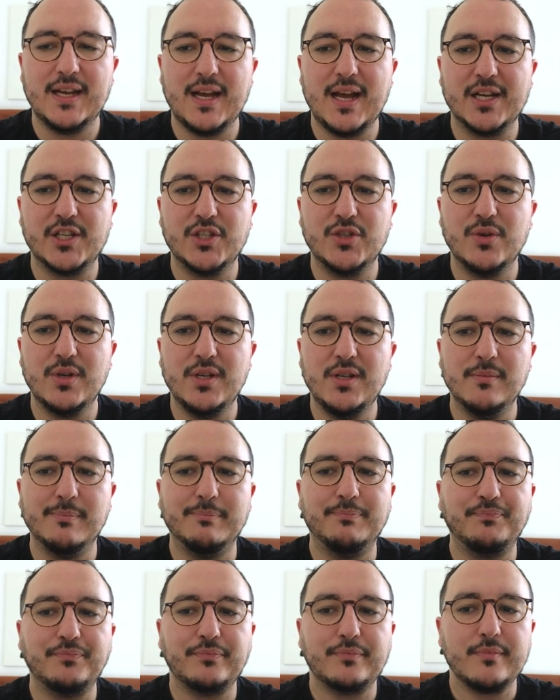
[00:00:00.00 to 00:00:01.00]
actually
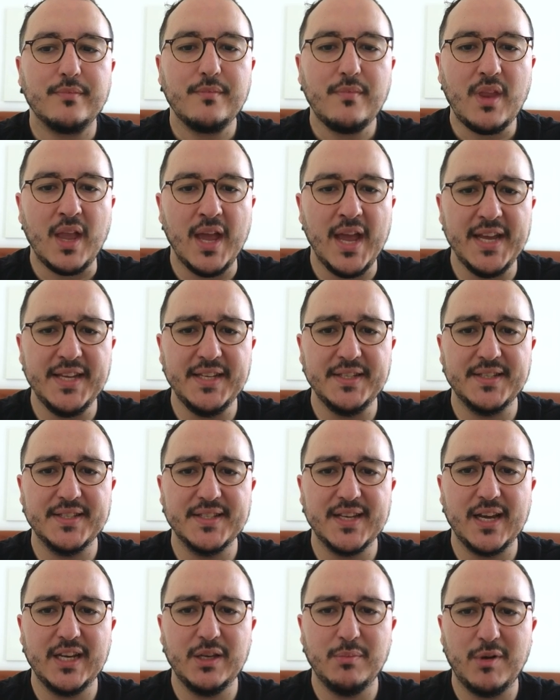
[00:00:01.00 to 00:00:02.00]
a
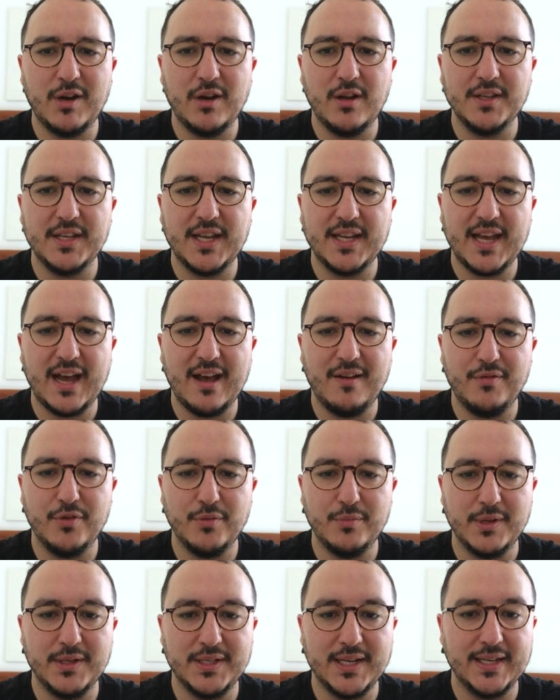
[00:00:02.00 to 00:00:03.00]
sidebar
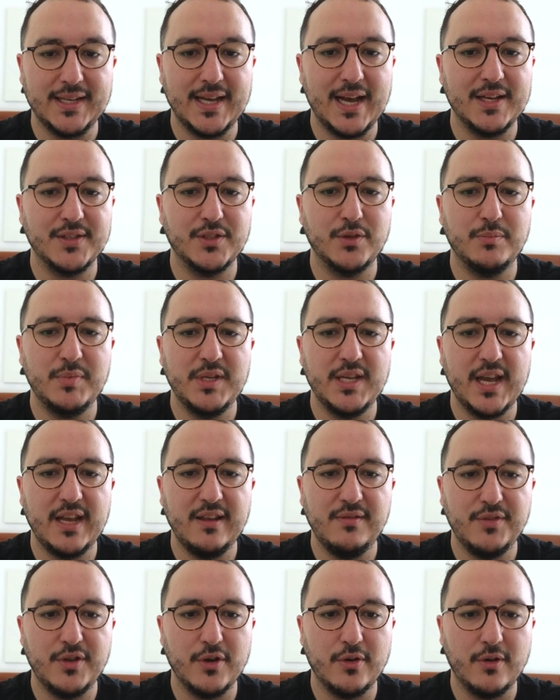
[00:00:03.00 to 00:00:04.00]
that has a
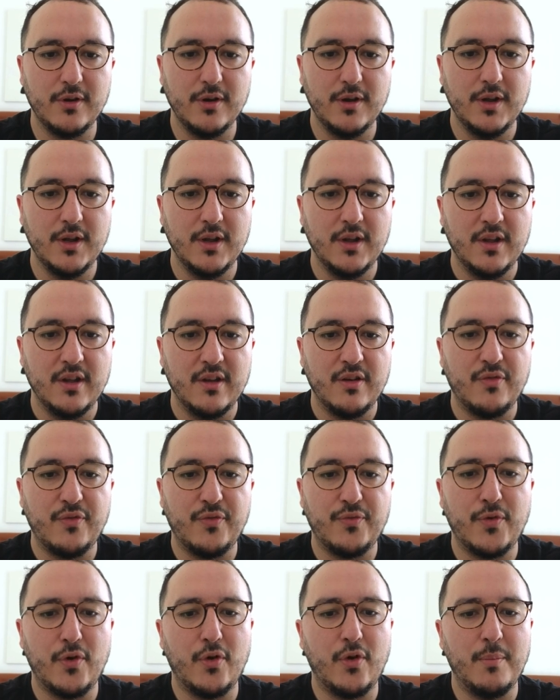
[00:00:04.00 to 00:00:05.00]
behavior
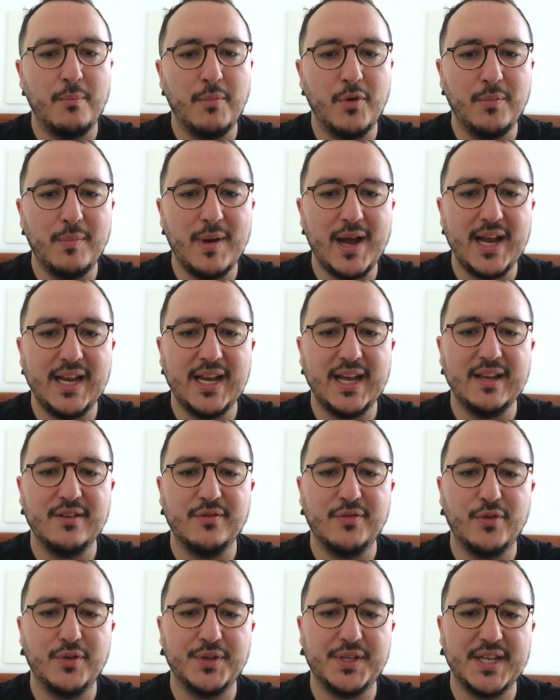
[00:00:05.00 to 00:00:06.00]
for mobile
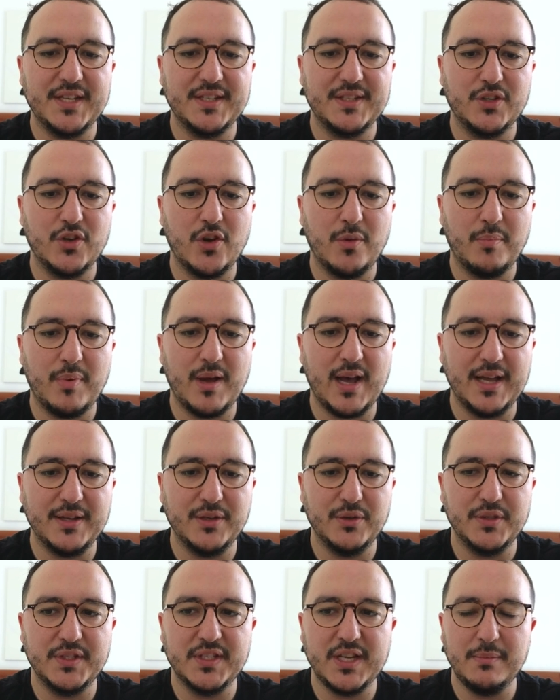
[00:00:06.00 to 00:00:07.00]
and for desktop
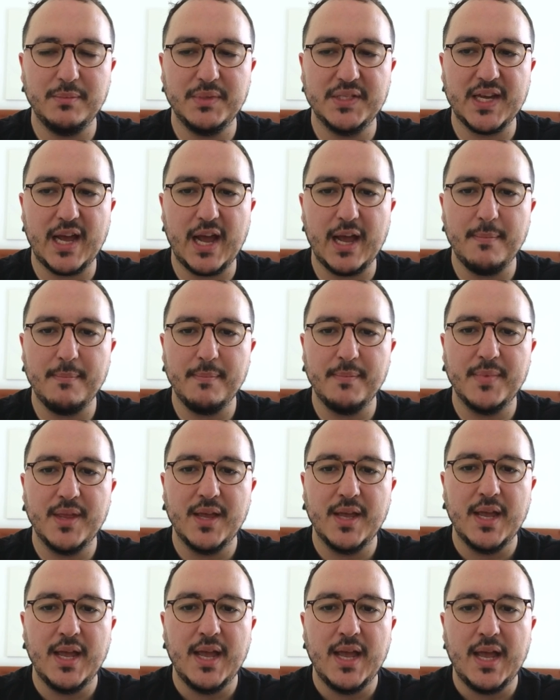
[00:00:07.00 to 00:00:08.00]
at the same time.
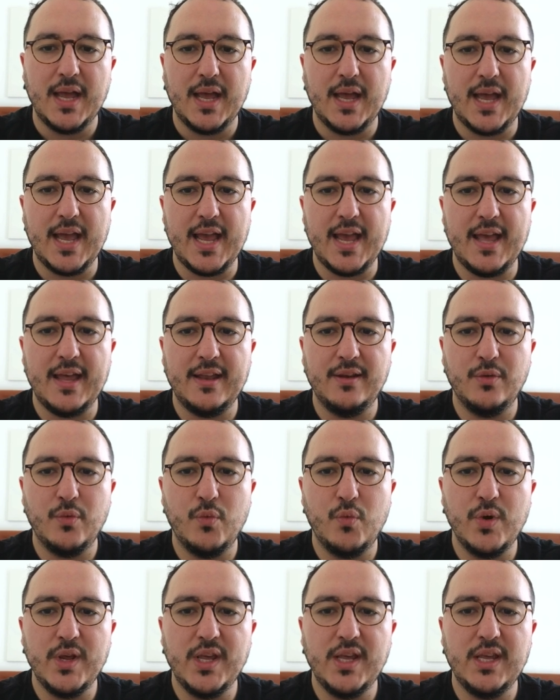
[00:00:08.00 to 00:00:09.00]

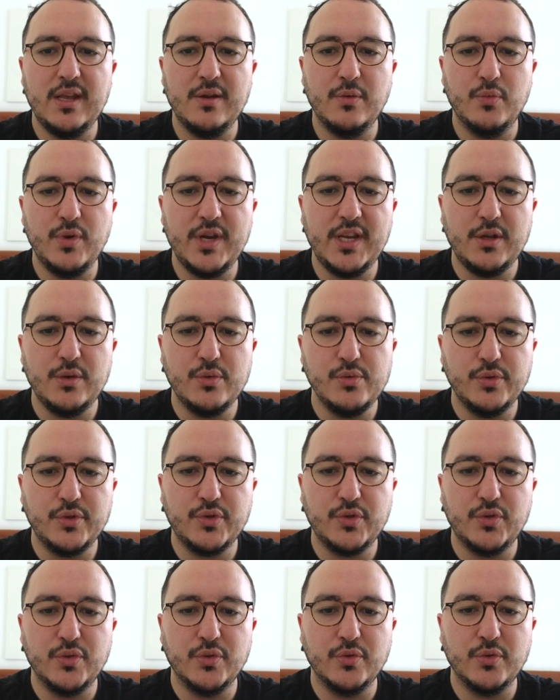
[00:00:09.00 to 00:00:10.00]
And we
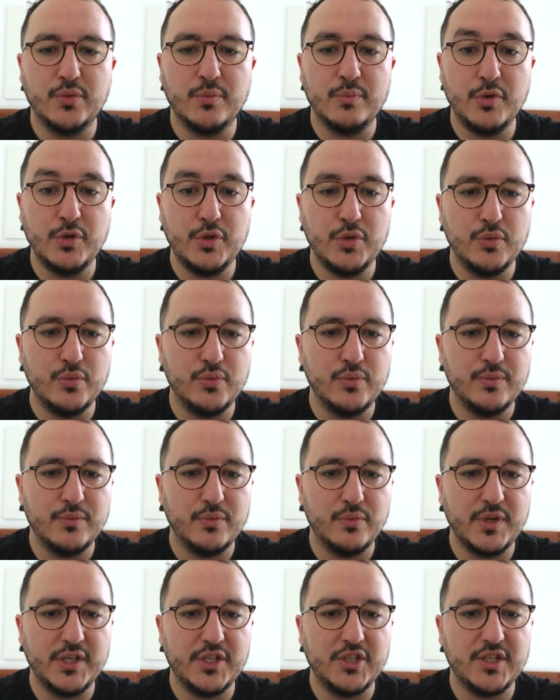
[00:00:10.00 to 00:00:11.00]
reuse the menu,
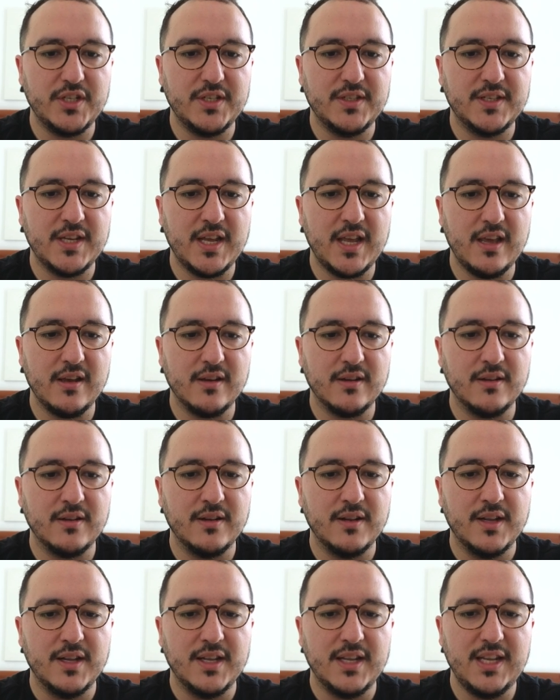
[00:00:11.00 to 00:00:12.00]
which is here,
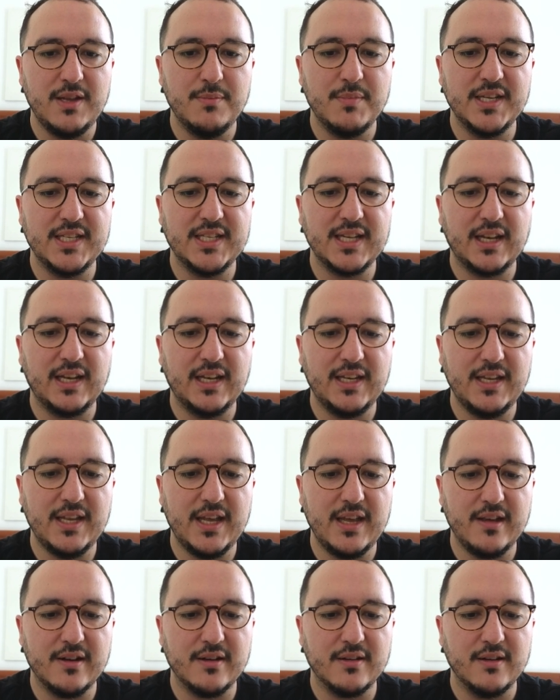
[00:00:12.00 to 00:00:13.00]
immediately
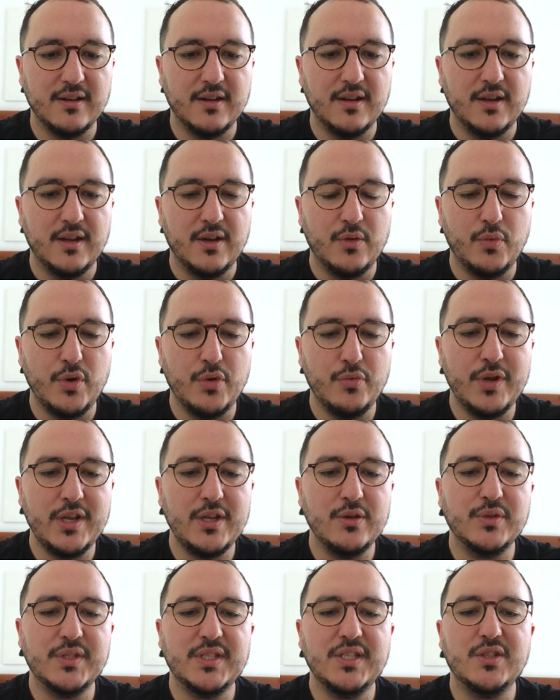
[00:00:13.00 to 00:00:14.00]
here. We
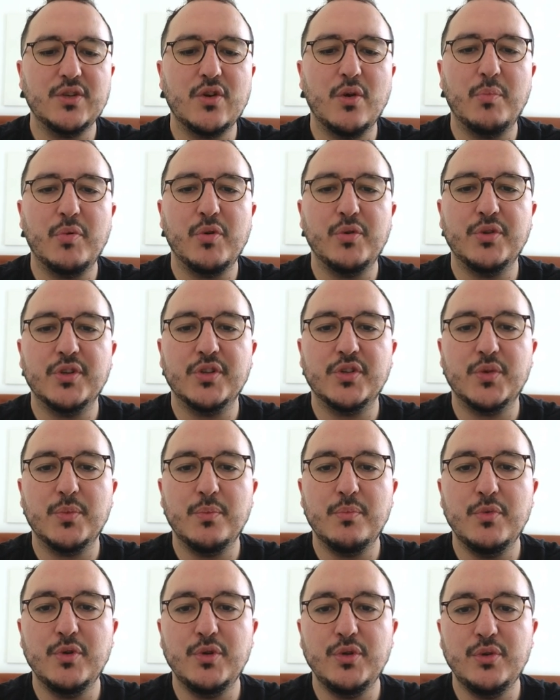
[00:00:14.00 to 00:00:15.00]
reuse this component
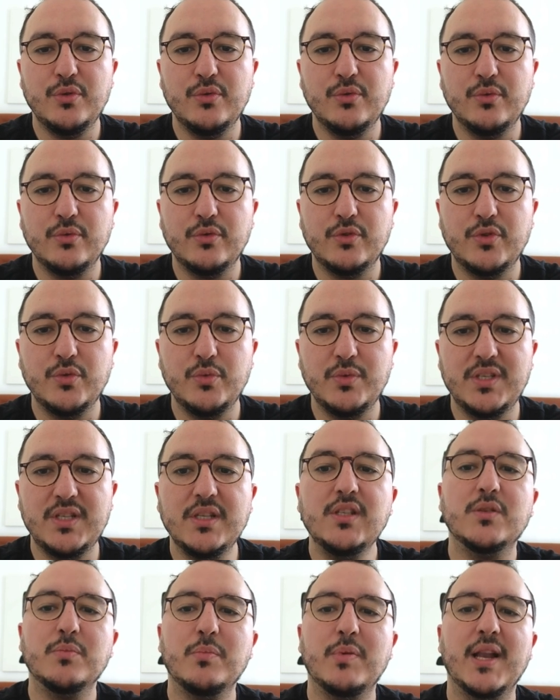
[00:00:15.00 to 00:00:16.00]
menu to
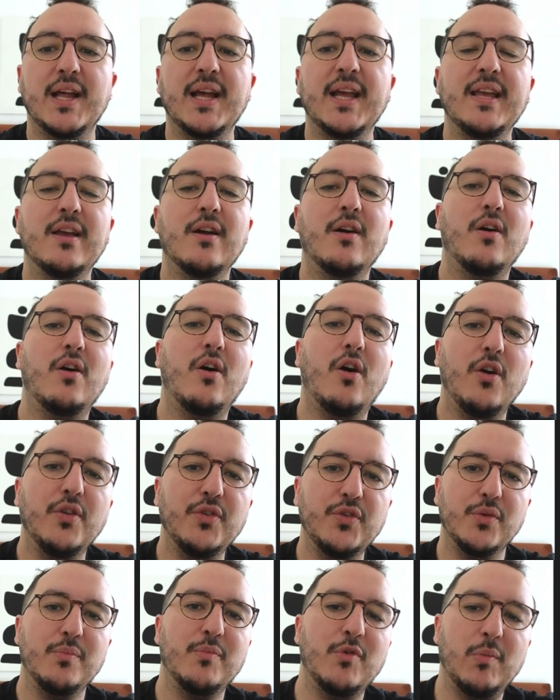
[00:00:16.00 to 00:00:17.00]
display
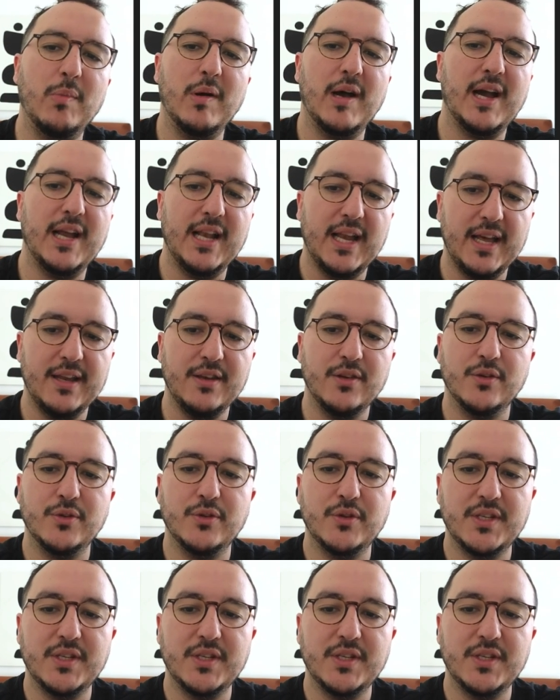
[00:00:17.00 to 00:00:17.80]
on the mobile and on the